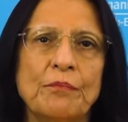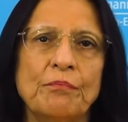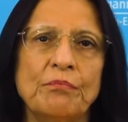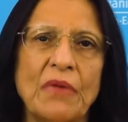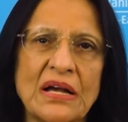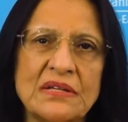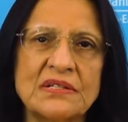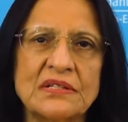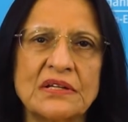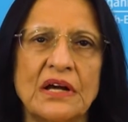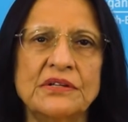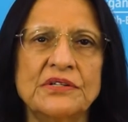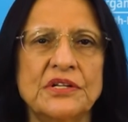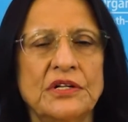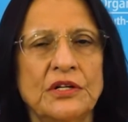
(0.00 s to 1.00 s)
must
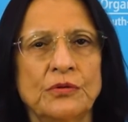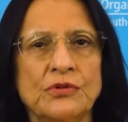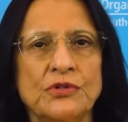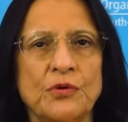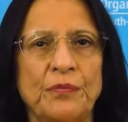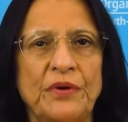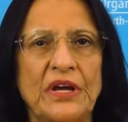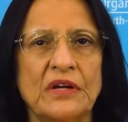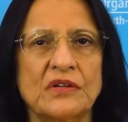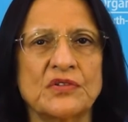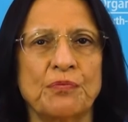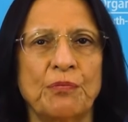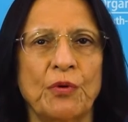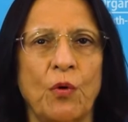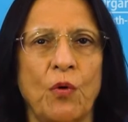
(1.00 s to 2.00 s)
continue to be
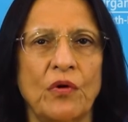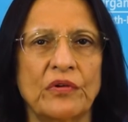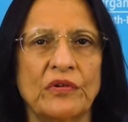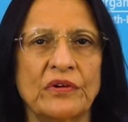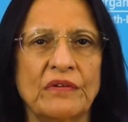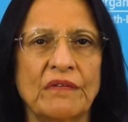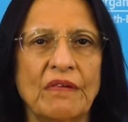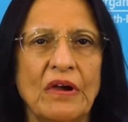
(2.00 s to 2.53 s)
explored,